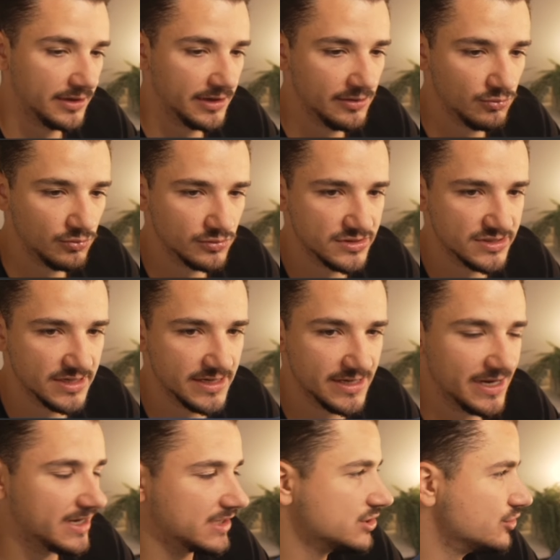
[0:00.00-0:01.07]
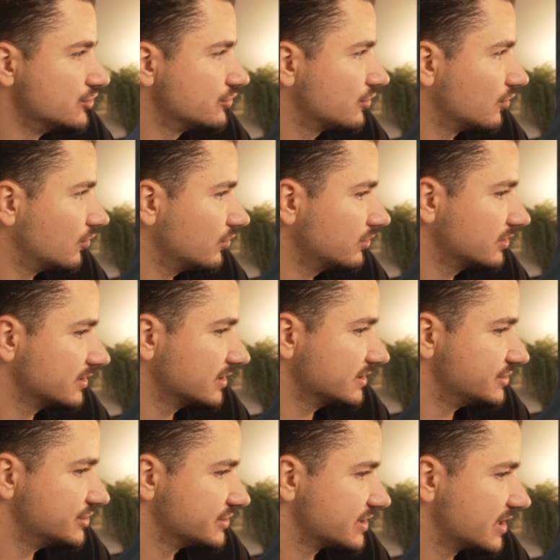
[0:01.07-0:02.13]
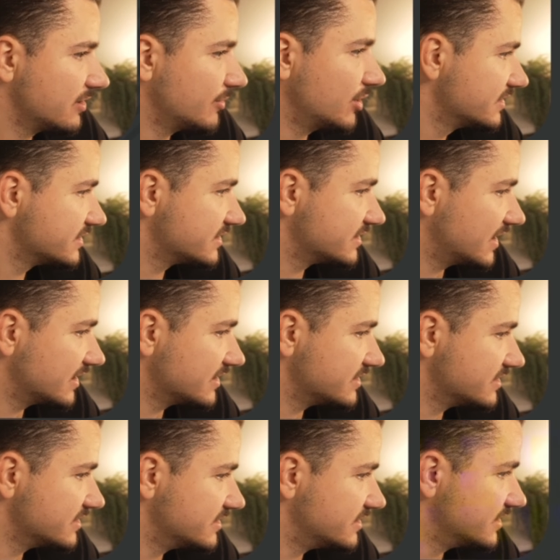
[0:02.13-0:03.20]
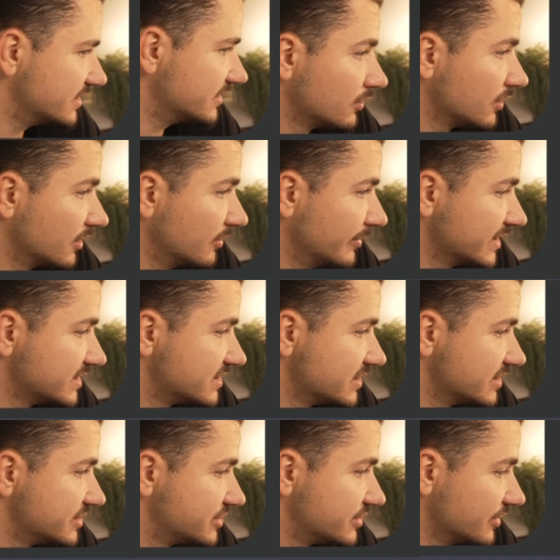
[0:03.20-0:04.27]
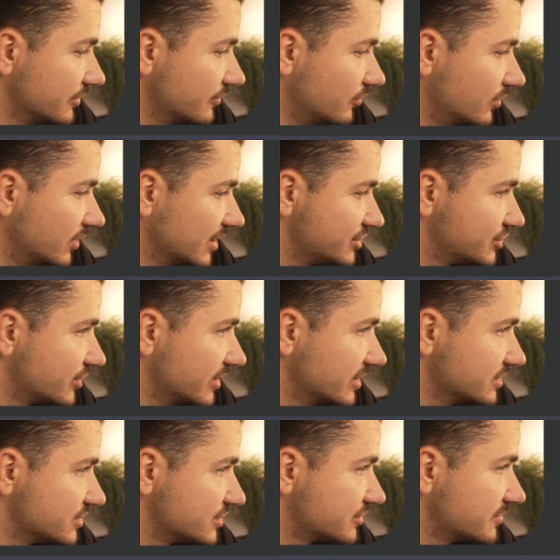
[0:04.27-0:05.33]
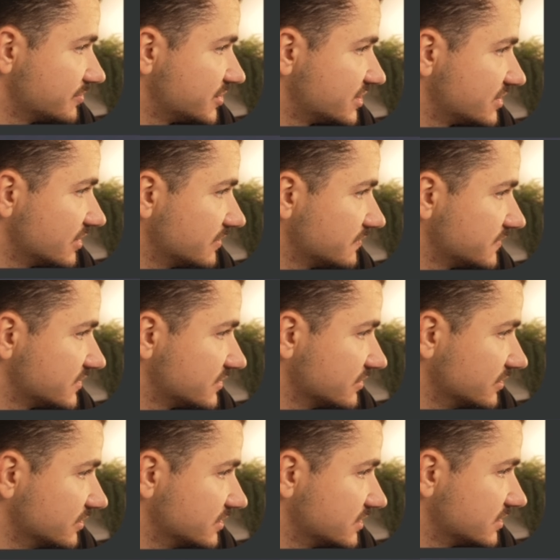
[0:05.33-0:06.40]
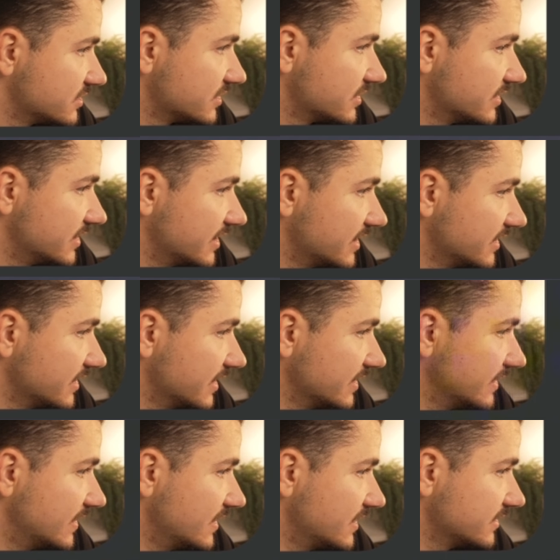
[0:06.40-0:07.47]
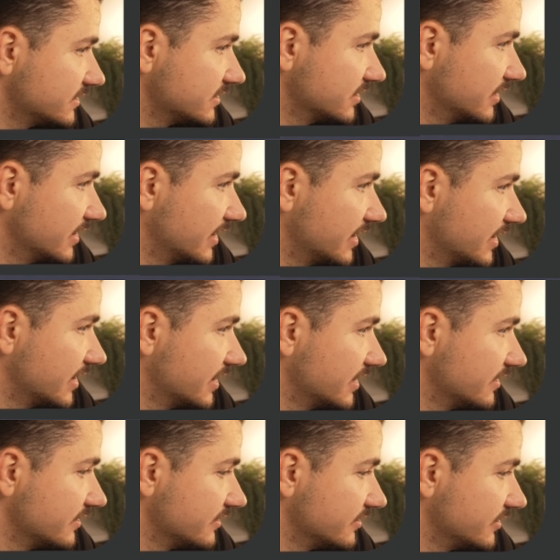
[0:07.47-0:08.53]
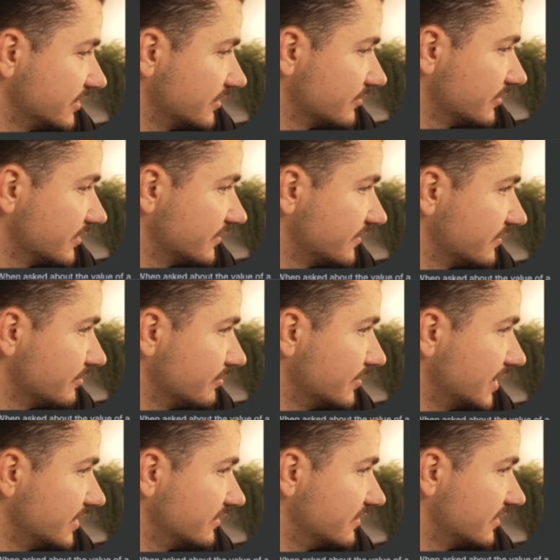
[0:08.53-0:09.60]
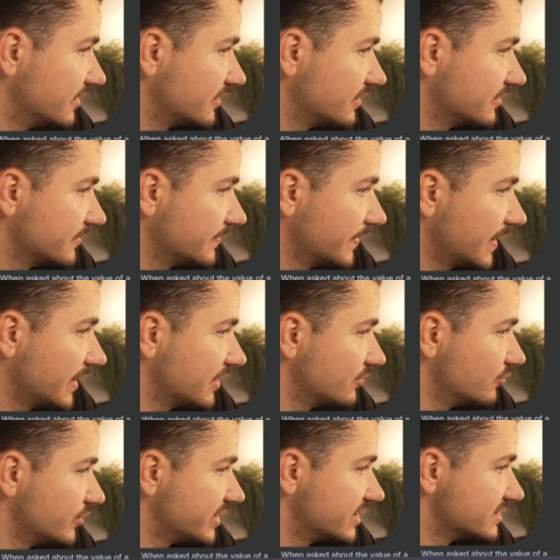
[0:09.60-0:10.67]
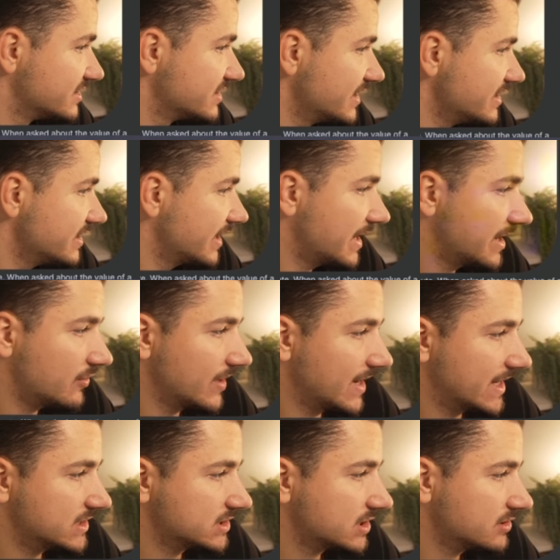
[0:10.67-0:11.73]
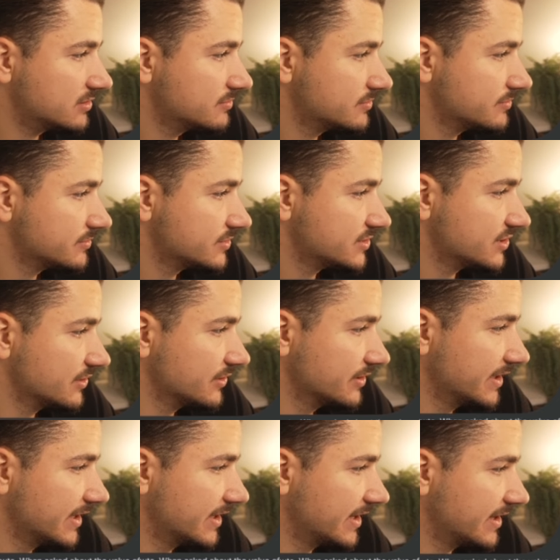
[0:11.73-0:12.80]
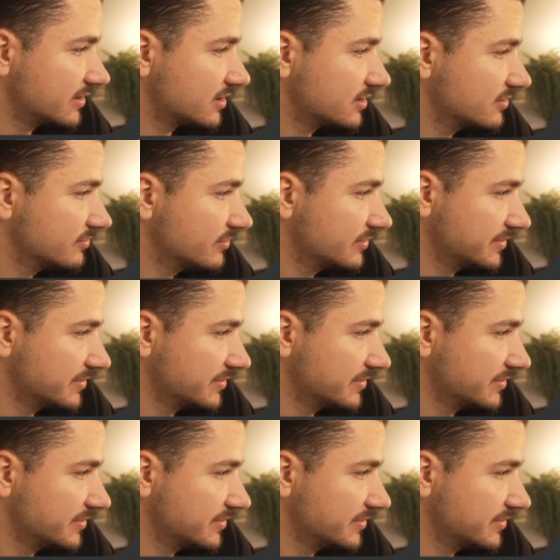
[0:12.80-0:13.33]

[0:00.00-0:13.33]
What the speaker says: Here we'll see our new call had just come up. Status is done. And a message, so all our transcript stuff. So let's concatenate that and get rid of some metadata. And we can see our outcome. So our outcome,